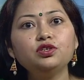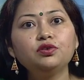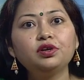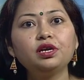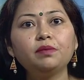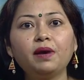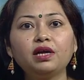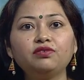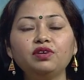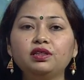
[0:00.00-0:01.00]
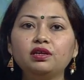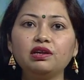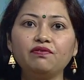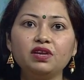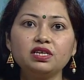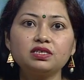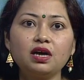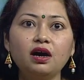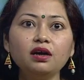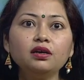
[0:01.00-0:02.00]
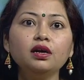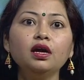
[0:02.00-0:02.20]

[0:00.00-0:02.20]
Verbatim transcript: neuronal pathway in the reflex arc